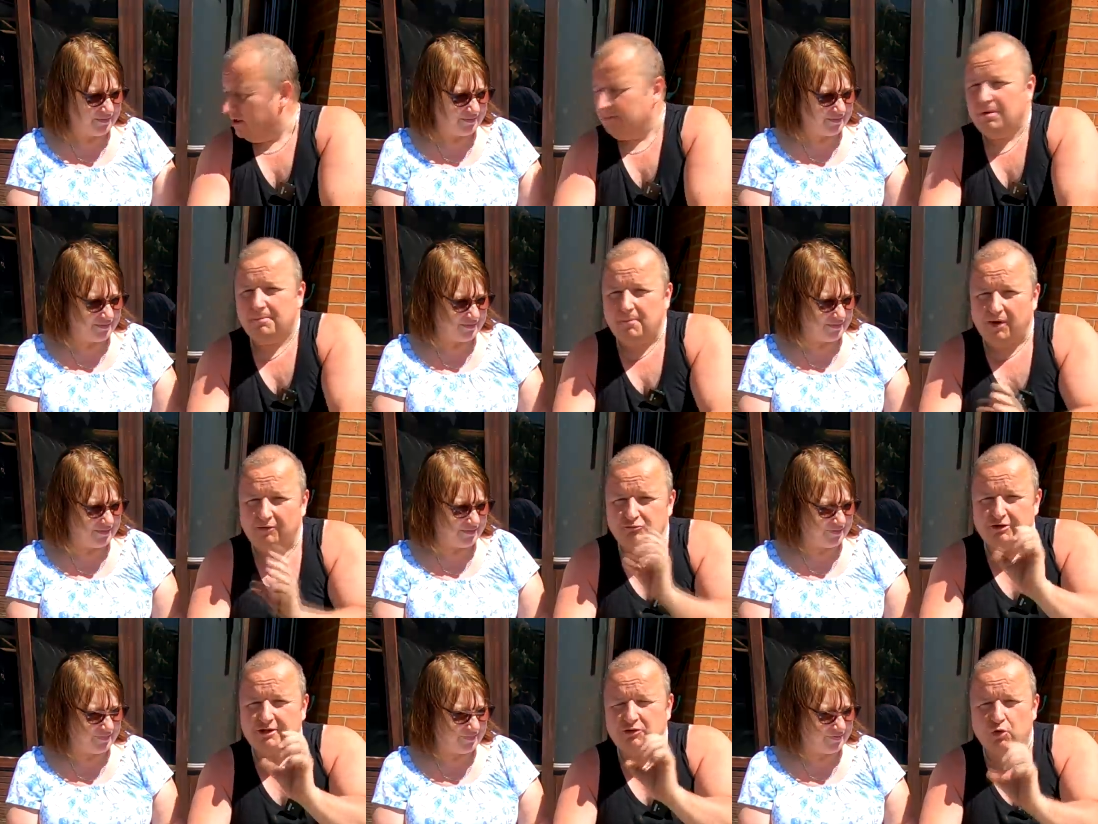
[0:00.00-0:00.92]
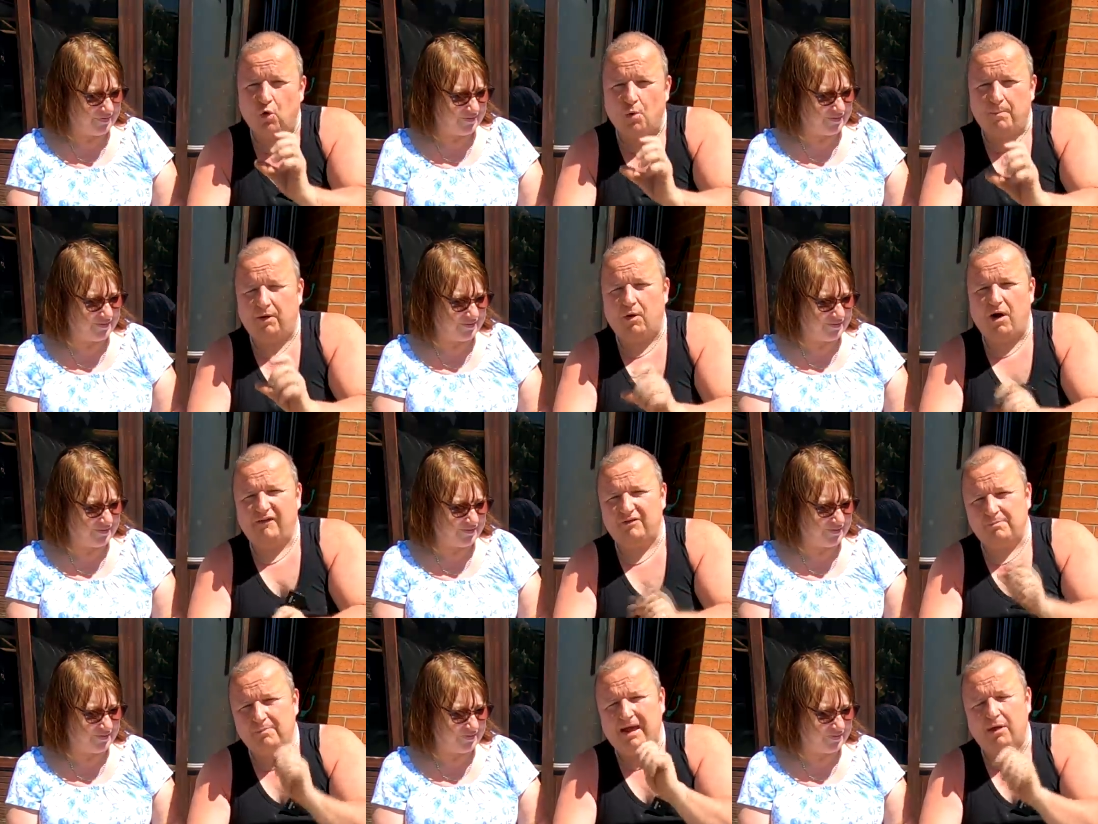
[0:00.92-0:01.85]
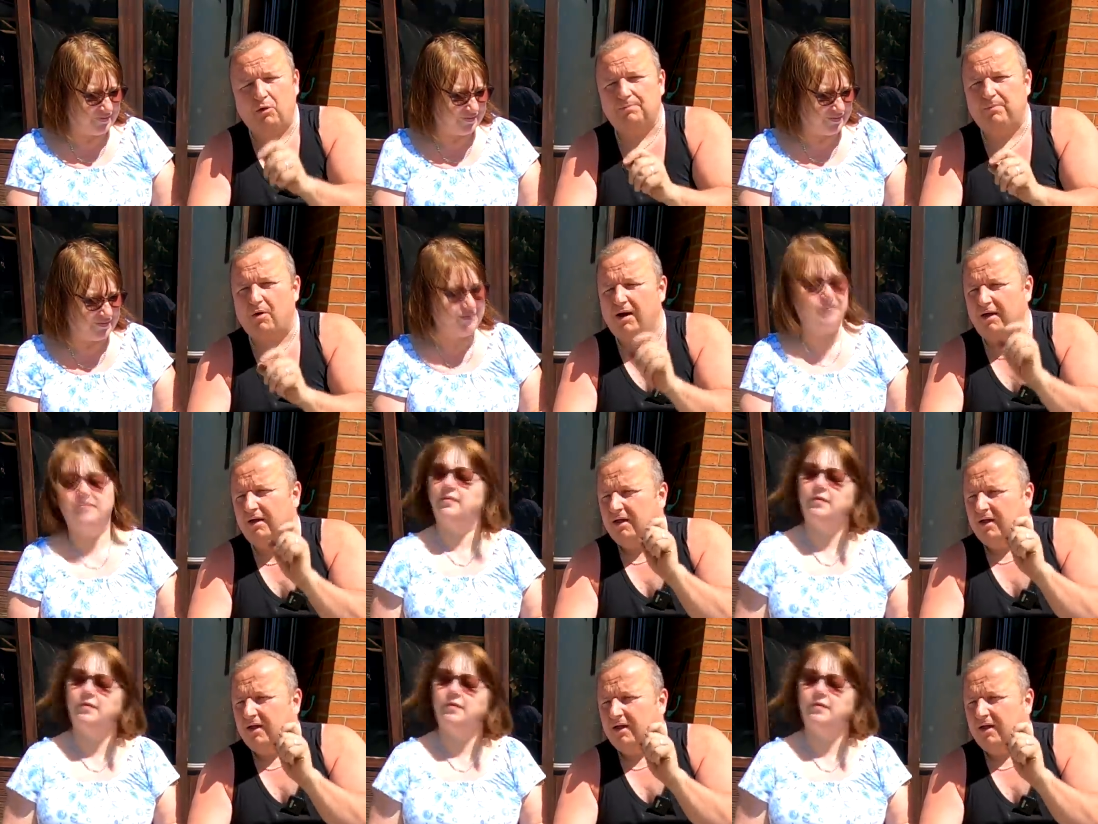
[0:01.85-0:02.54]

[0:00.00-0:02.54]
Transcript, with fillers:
Speaker 1: But my ring doorbell, I have it powered by